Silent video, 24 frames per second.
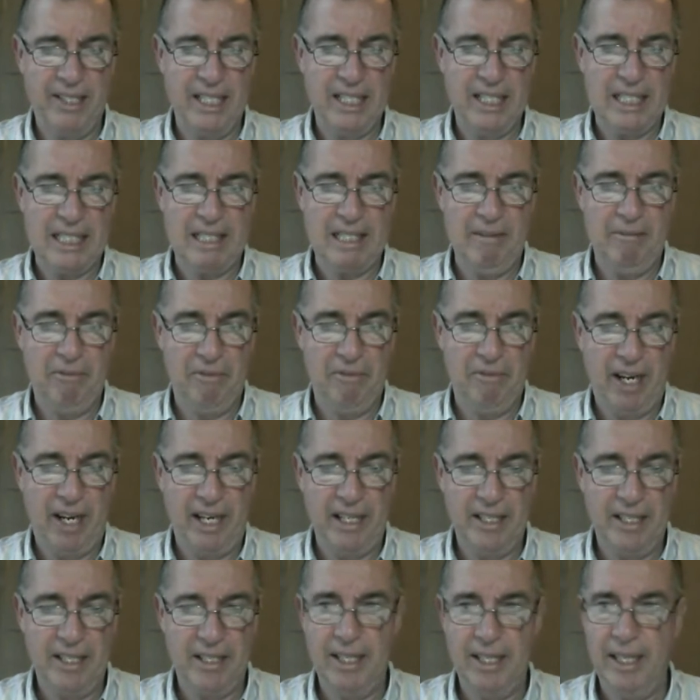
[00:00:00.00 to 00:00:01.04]
It doesn't seem fair,
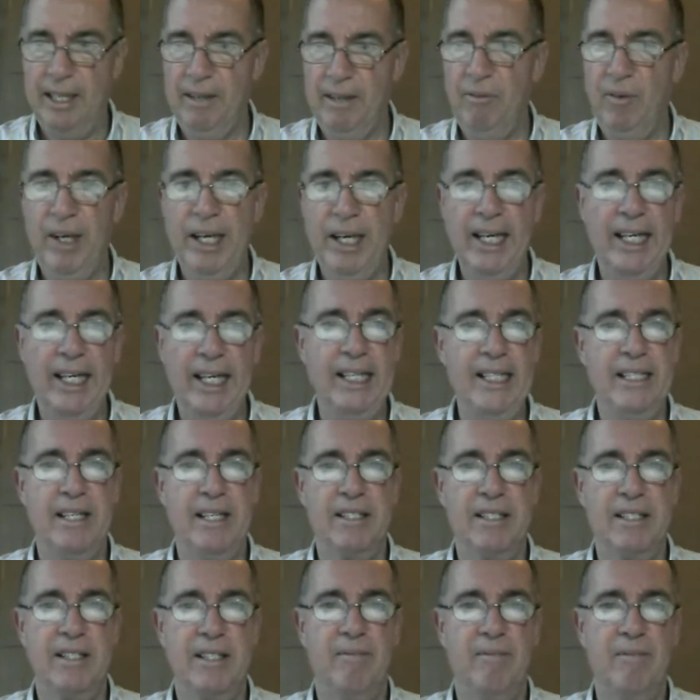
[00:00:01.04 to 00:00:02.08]
does it? It really
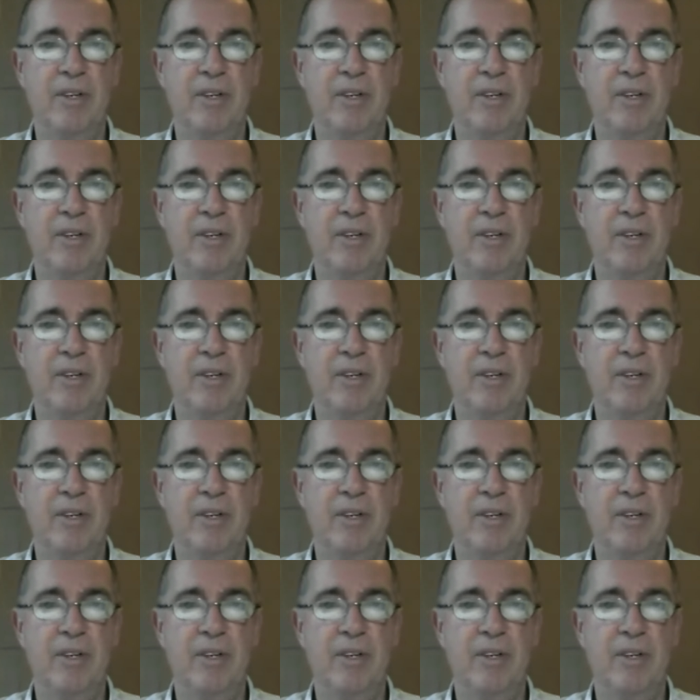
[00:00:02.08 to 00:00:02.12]
doesn't.